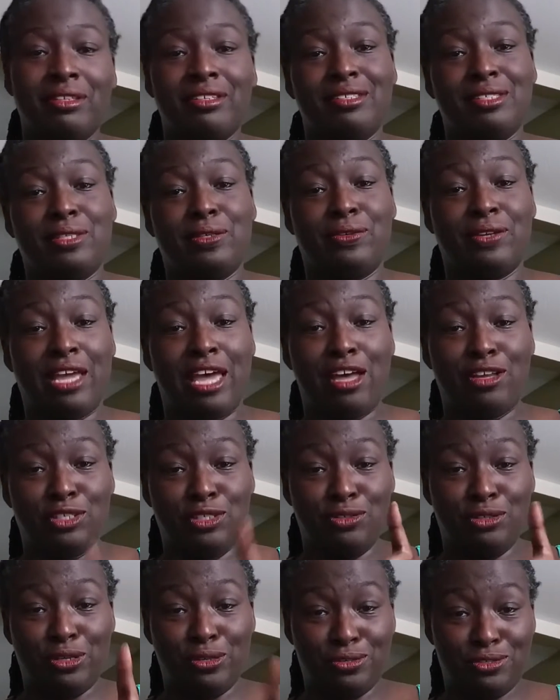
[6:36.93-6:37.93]
So now
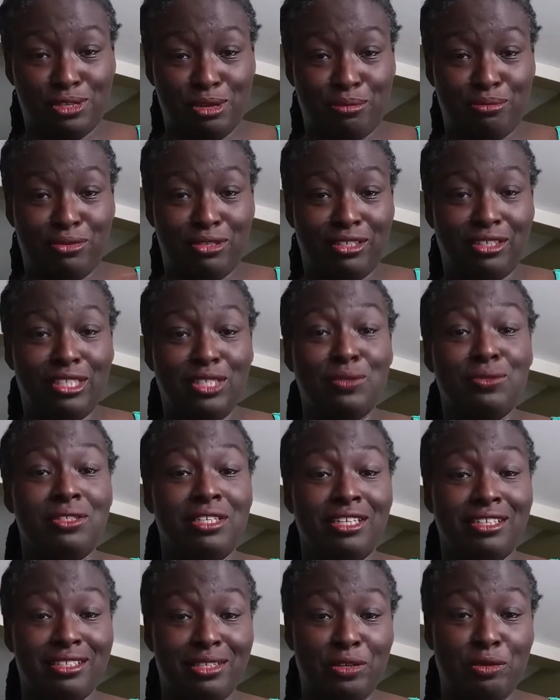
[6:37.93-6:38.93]
you know something you
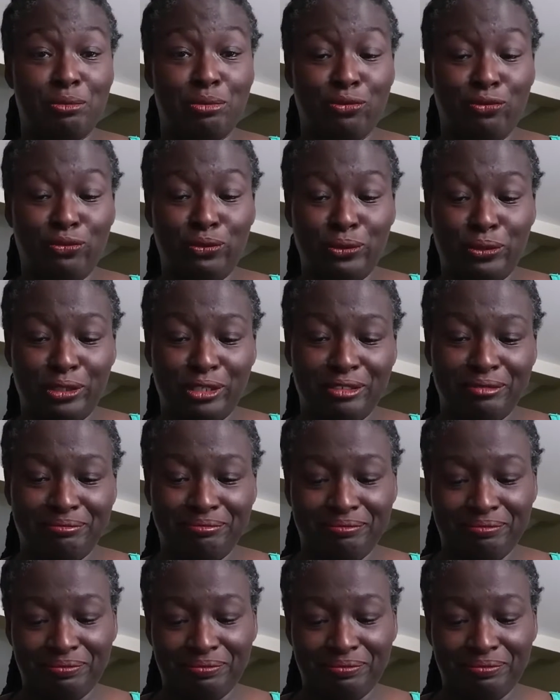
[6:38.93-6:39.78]
didn't know before.